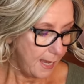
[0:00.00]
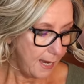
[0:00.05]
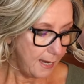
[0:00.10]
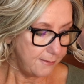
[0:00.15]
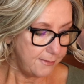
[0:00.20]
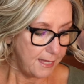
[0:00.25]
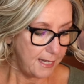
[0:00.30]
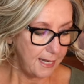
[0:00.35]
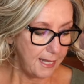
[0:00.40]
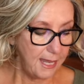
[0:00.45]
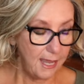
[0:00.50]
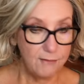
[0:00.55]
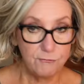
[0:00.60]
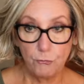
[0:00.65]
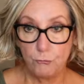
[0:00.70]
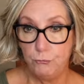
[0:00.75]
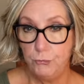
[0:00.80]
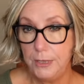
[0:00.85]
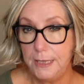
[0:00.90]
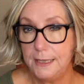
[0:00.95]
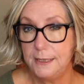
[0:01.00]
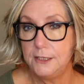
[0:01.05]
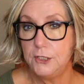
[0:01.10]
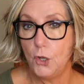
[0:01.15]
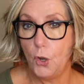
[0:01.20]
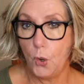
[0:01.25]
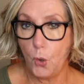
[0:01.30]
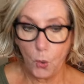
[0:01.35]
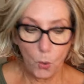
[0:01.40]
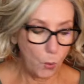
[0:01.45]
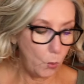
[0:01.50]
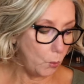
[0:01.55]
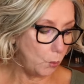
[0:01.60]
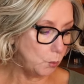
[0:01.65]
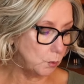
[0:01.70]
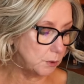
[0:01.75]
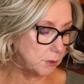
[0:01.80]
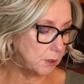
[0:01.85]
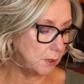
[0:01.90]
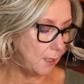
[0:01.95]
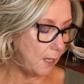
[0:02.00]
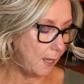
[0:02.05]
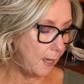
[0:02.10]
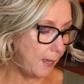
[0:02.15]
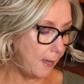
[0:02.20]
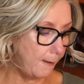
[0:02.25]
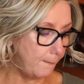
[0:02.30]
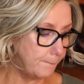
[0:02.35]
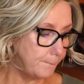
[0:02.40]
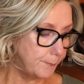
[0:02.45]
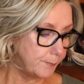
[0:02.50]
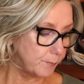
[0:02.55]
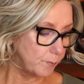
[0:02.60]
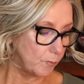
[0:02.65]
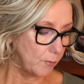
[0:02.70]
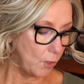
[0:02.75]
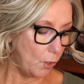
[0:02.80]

And then I have a really old, um,